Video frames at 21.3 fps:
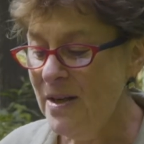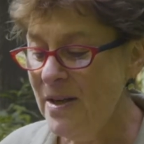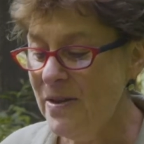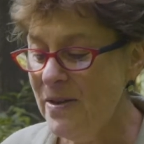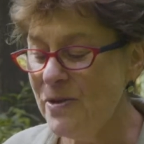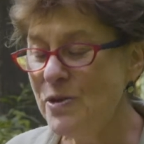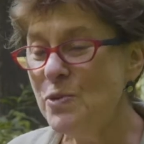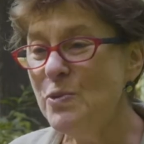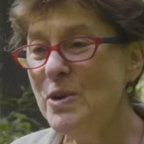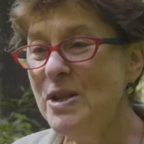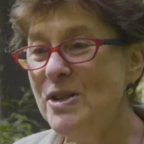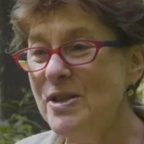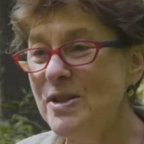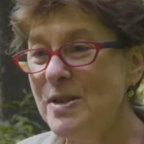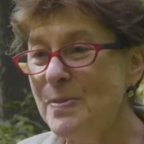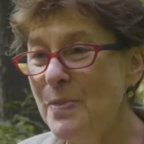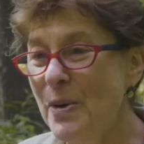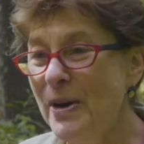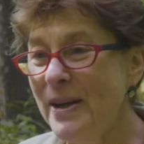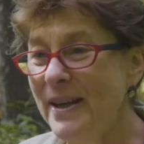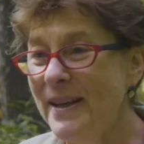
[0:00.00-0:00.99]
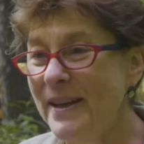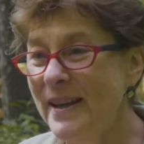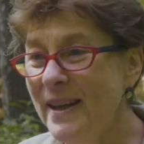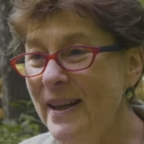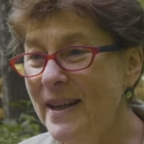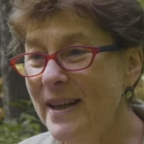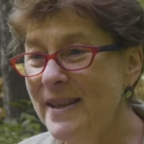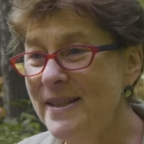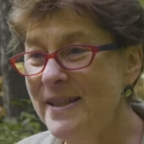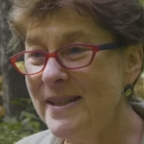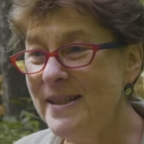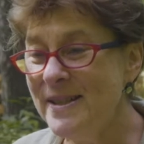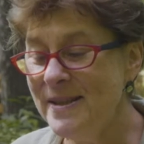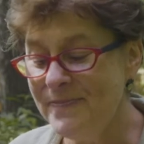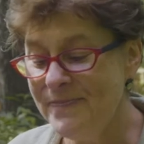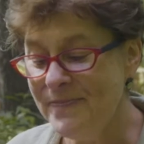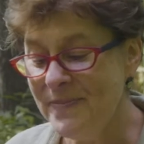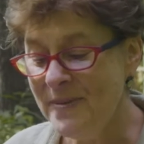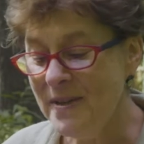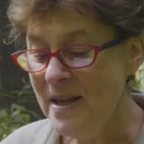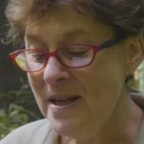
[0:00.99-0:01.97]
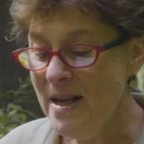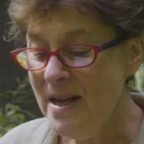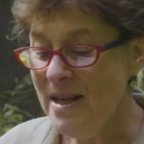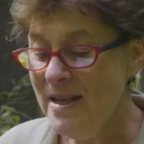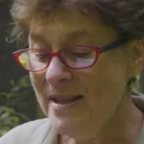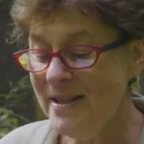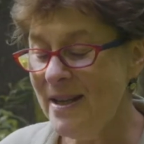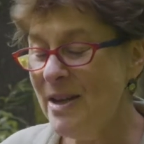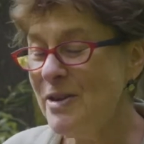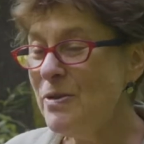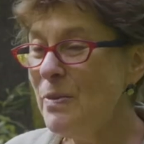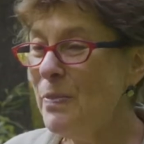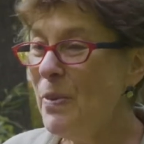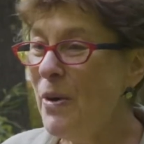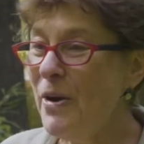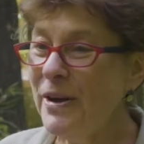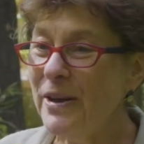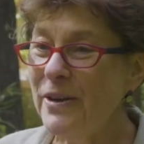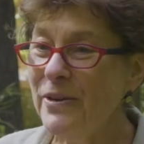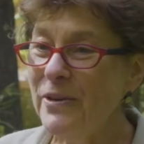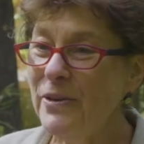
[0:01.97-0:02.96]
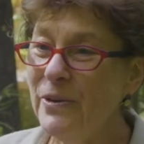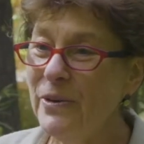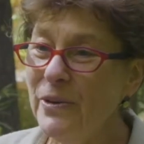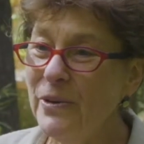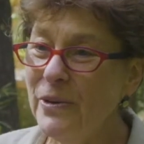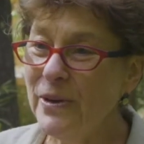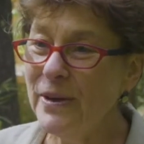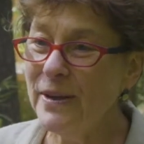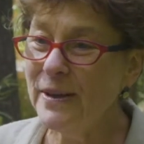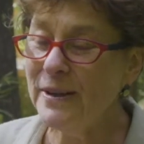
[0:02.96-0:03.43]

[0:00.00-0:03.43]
There's Regent's Park in London, Central Park in New York,